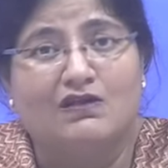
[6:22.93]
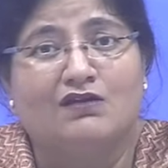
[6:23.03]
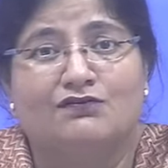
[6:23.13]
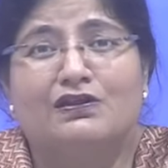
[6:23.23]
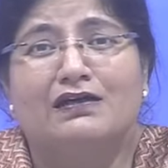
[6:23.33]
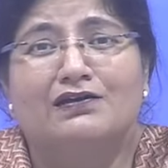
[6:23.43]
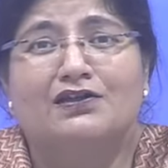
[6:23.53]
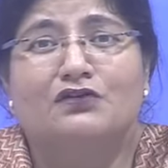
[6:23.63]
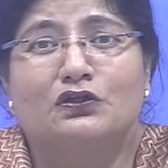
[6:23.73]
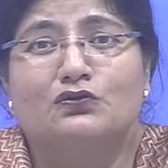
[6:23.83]
we are
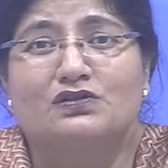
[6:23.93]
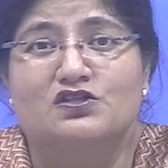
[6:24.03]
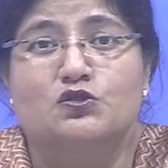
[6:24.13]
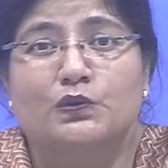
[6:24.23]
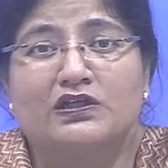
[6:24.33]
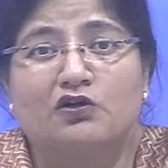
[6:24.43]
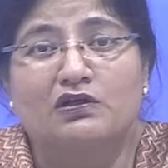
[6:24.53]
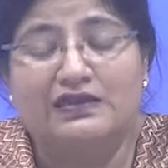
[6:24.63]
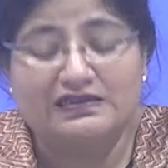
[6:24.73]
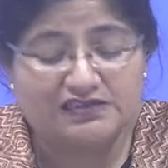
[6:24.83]
giving you this. So when
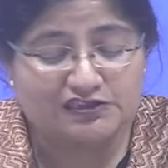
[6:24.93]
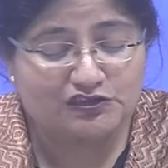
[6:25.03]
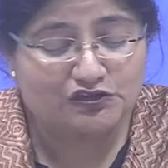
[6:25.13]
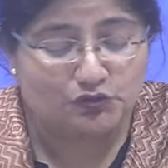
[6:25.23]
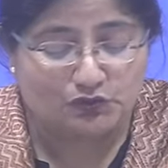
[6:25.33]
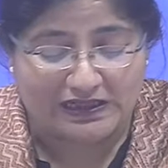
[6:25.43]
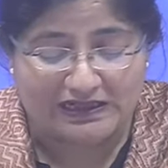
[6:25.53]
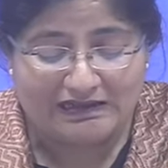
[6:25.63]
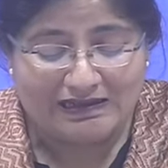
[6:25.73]
organizations do that,